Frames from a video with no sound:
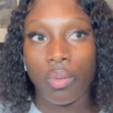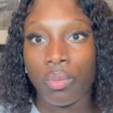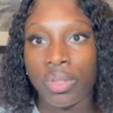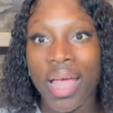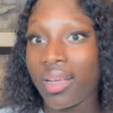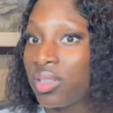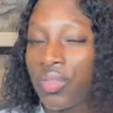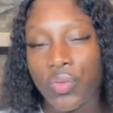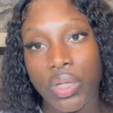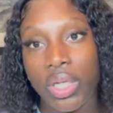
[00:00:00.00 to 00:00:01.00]

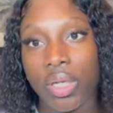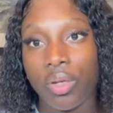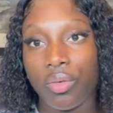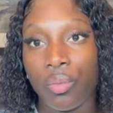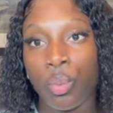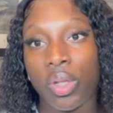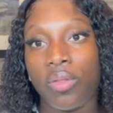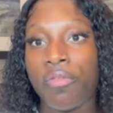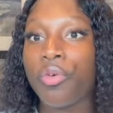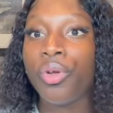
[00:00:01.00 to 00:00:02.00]
tax-free,
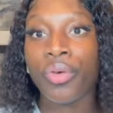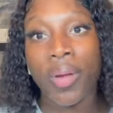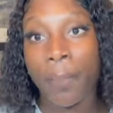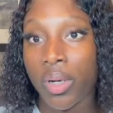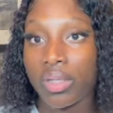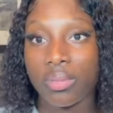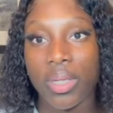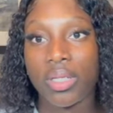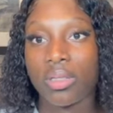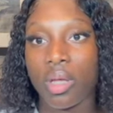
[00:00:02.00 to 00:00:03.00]
with full
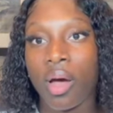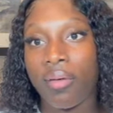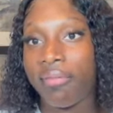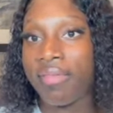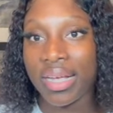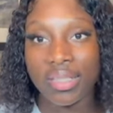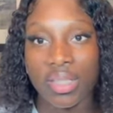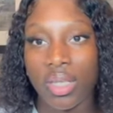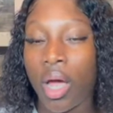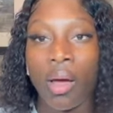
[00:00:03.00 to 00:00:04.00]
reimbursement of
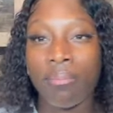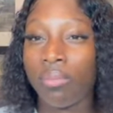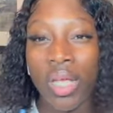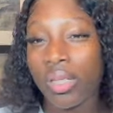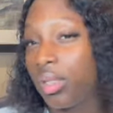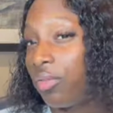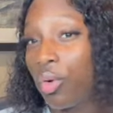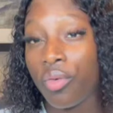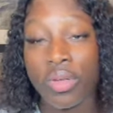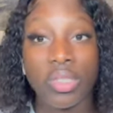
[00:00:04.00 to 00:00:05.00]
vaccine, negative
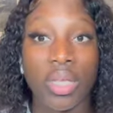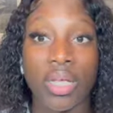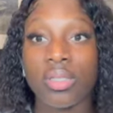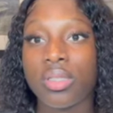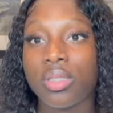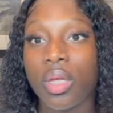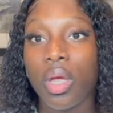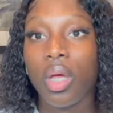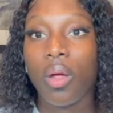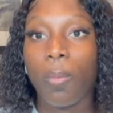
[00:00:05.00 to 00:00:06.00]
COVID tests,
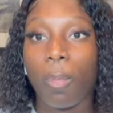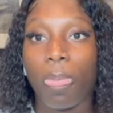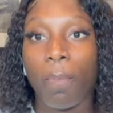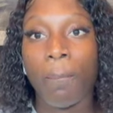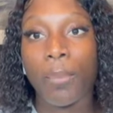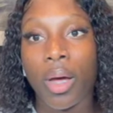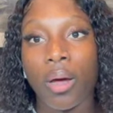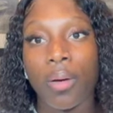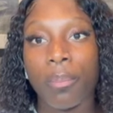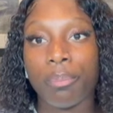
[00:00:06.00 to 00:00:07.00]

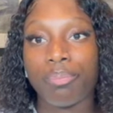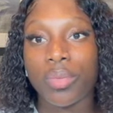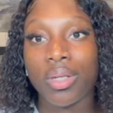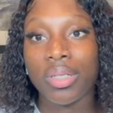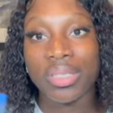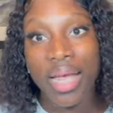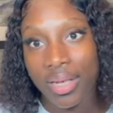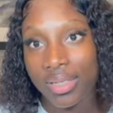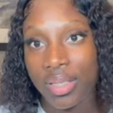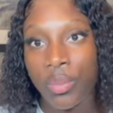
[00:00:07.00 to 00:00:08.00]
the
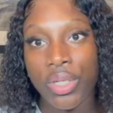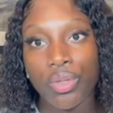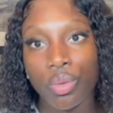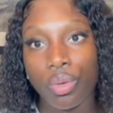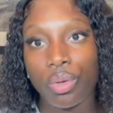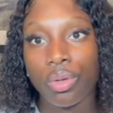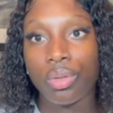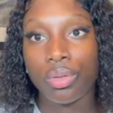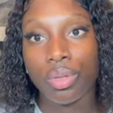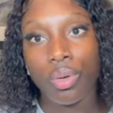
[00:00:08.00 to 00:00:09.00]
taxi we took
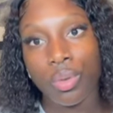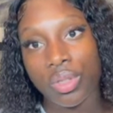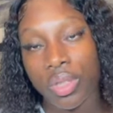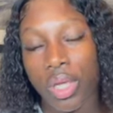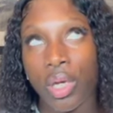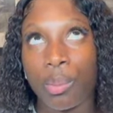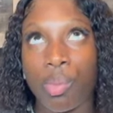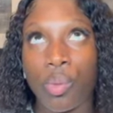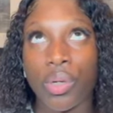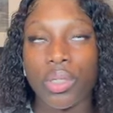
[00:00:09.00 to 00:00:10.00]
to go to the
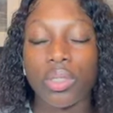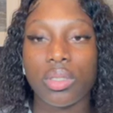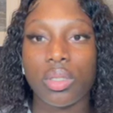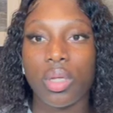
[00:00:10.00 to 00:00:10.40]
airport,